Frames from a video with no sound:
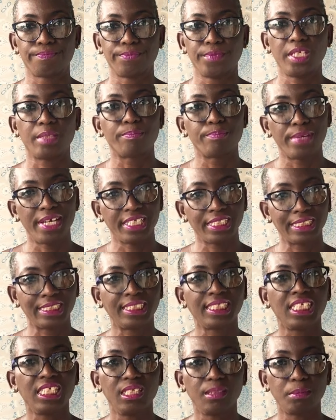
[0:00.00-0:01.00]
it might
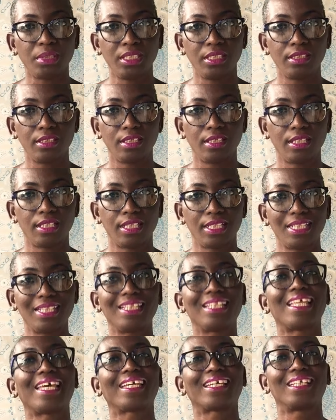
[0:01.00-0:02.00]
seem
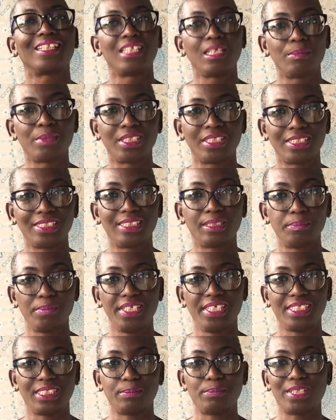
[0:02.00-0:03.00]
like a limited
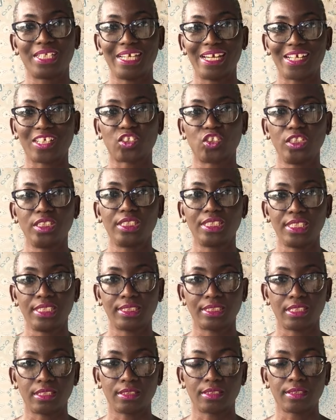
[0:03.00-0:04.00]
space, but actually it
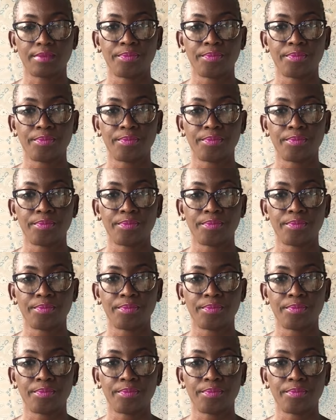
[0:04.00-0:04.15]
isn't.